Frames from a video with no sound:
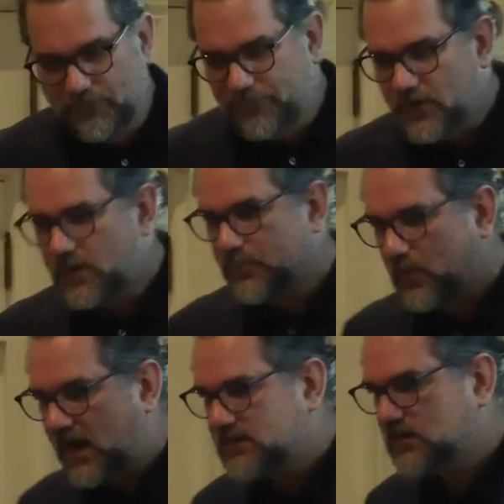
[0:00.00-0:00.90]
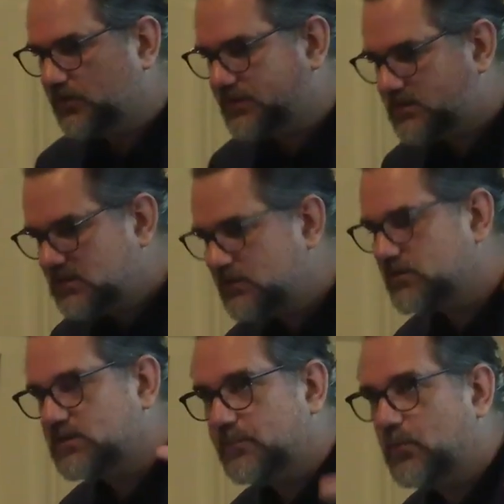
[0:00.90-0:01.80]
very practical decision
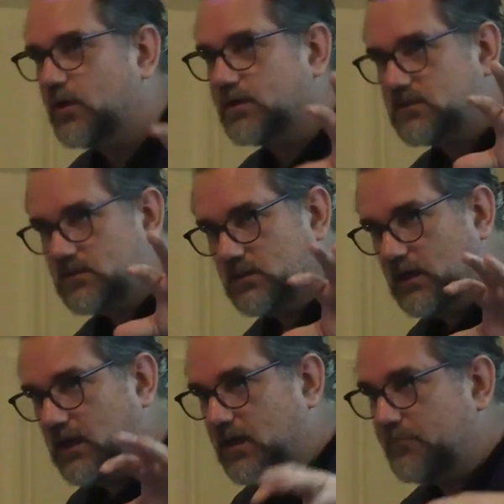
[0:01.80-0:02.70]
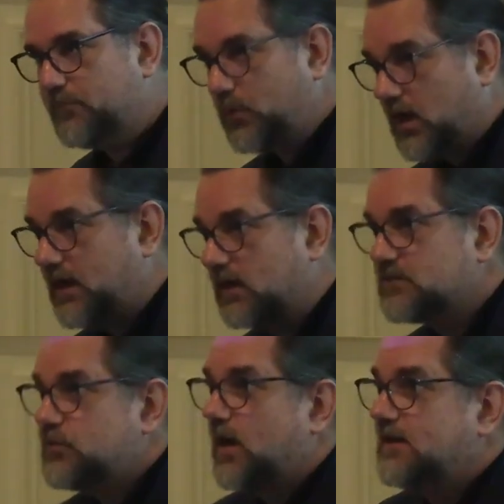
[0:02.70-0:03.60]
support products,
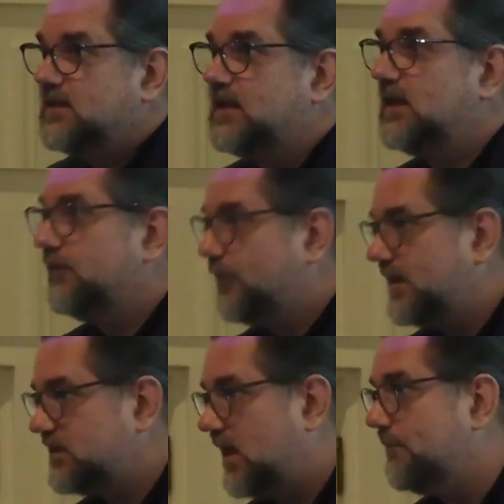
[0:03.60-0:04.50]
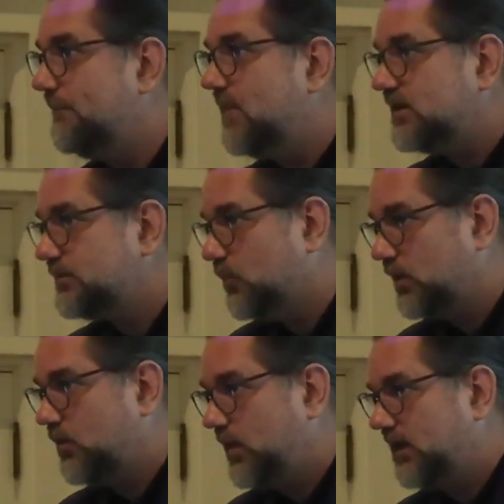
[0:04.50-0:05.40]
trying to get information out much more
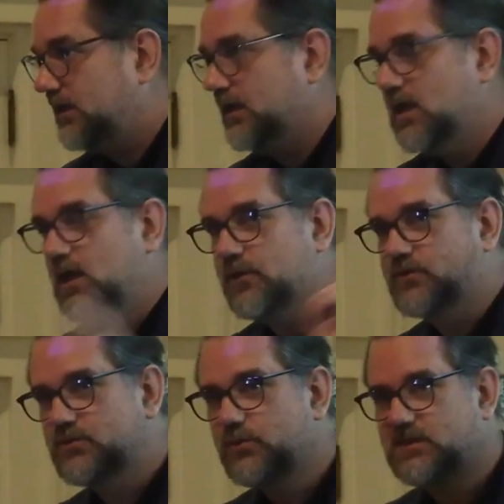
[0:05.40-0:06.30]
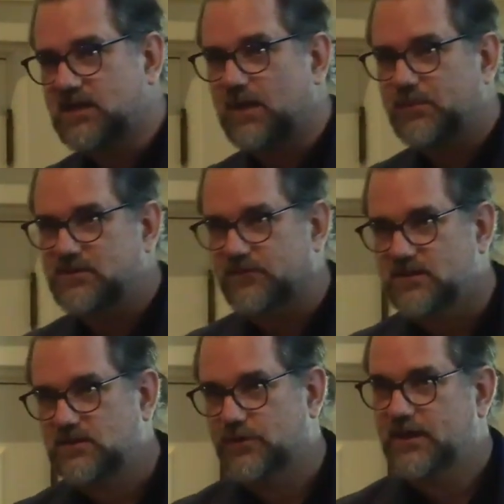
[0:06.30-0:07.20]
quickly. There's 2 examples of
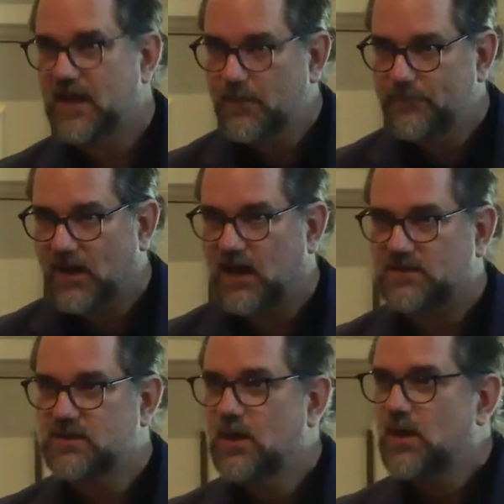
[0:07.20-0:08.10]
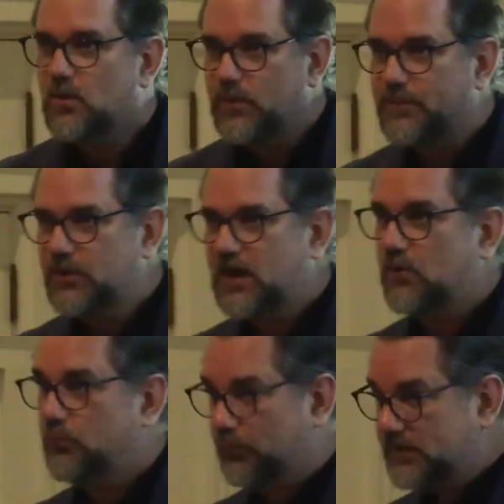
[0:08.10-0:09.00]
this. During MPOX, we put out
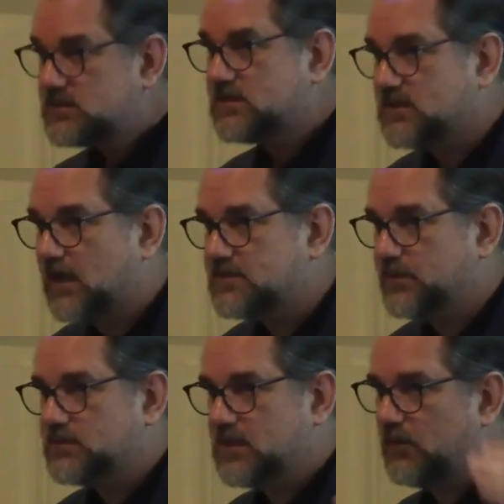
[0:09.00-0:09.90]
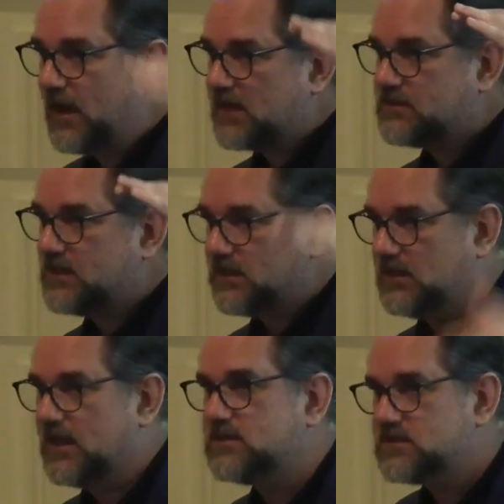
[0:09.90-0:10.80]
risk assessments that actually
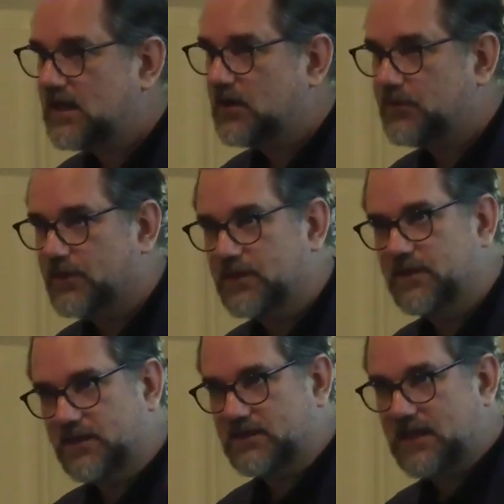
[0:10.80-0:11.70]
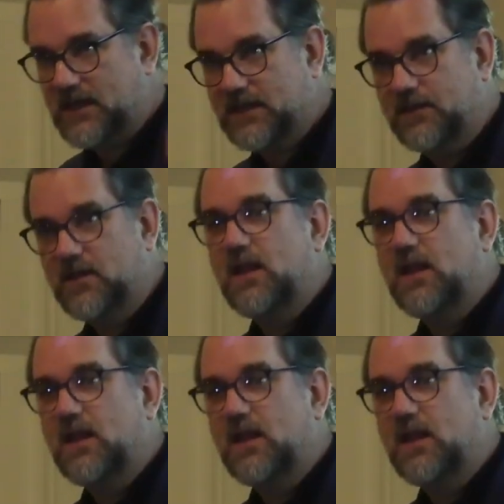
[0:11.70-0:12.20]
condense down the data